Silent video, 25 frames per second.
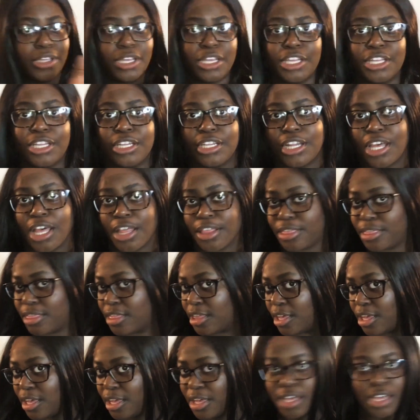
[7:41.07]
in
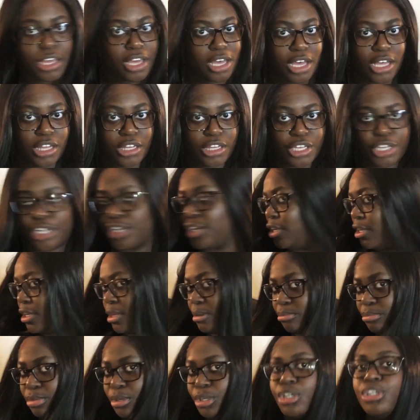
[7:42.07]
the color
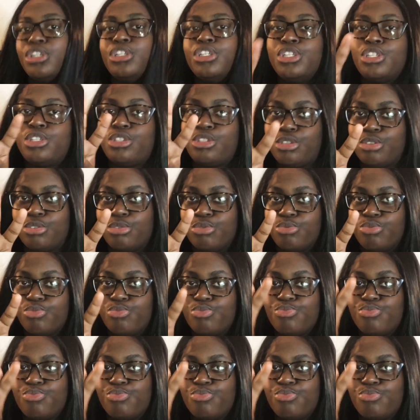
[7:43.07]
number 2.